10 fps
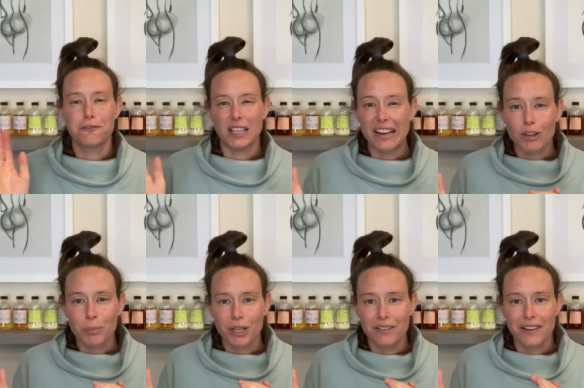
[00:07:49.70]
flavor
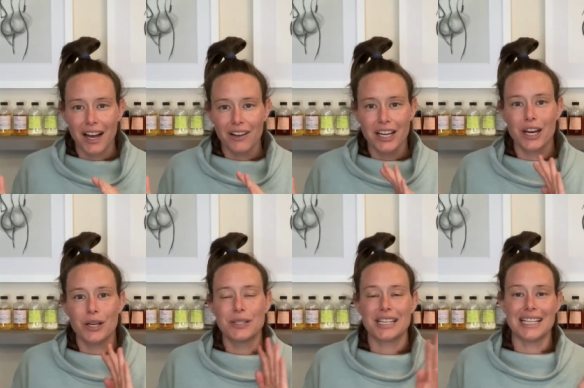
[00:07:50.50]
profile
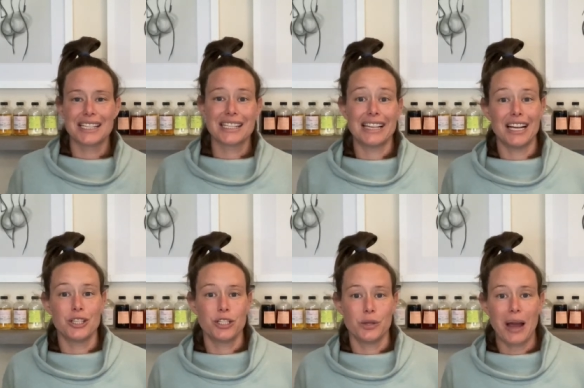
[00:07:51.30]
goes, it's
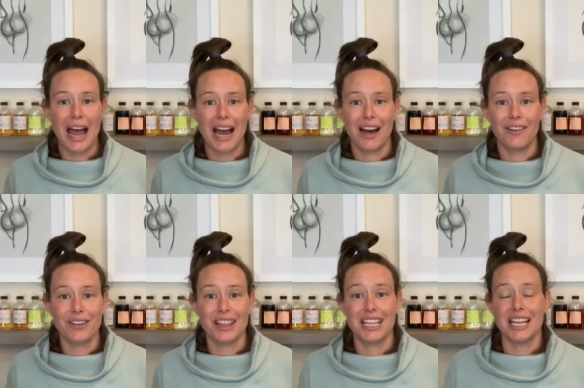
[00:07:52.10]
said to
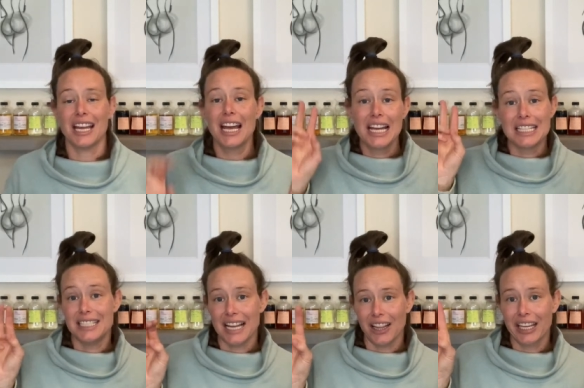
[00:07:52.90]
have the
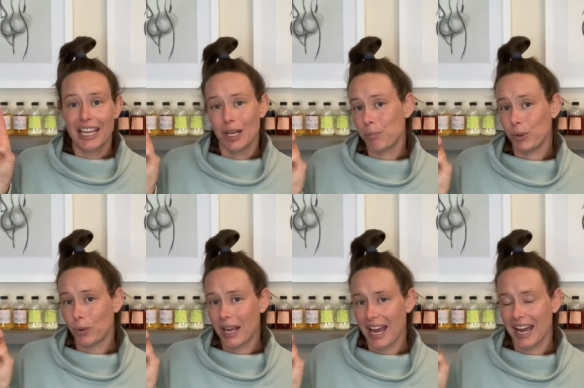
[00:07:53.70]
delicate
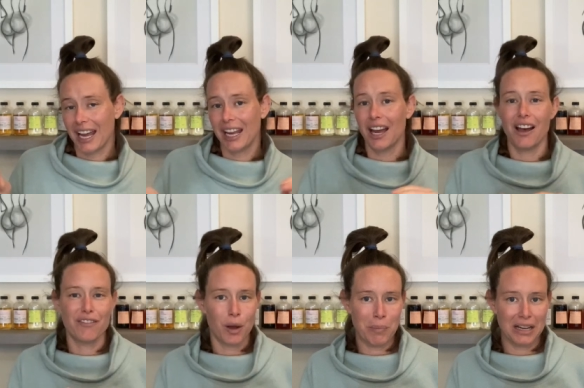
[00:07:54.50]
bouquet of
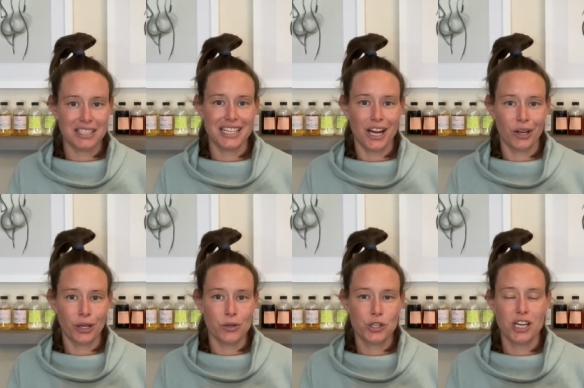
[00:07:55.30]

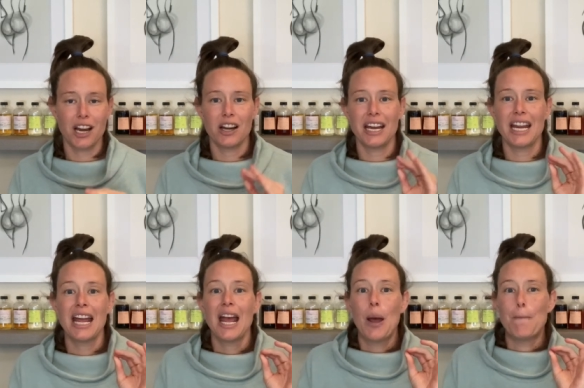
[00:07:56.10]
Amontillado sherry,
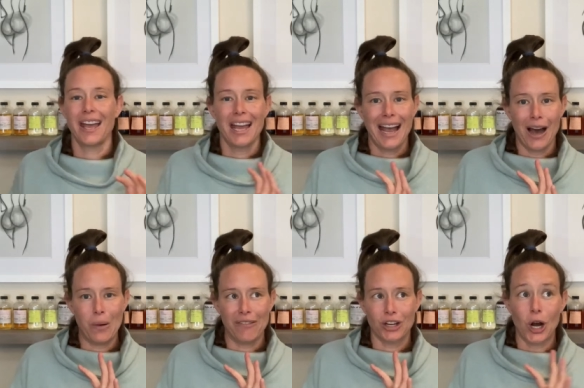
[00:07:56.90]

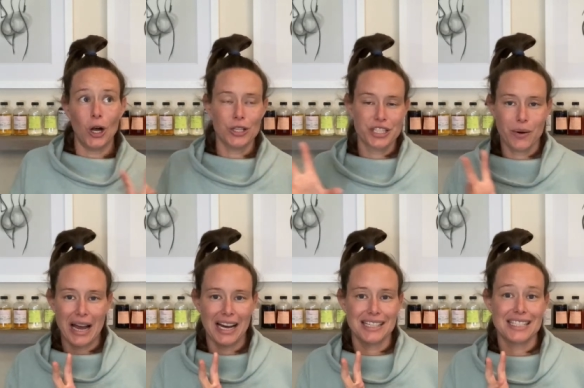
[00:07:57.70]
however, also
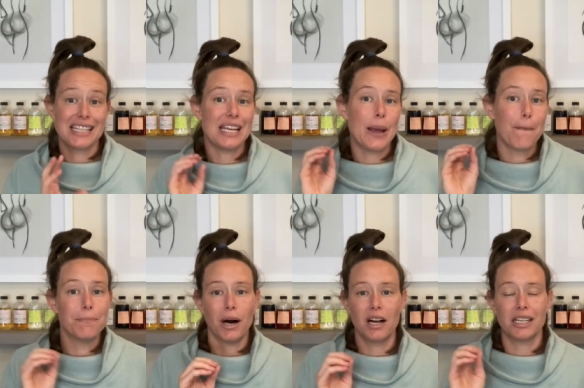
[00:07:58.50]
has the
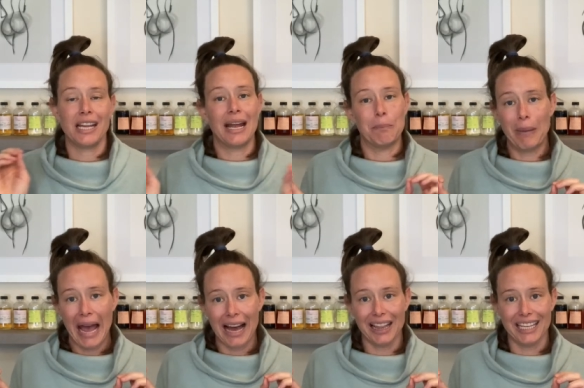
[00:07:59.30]
body and
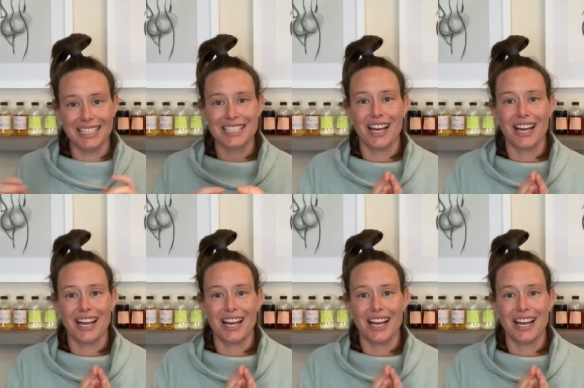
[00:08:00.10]
palate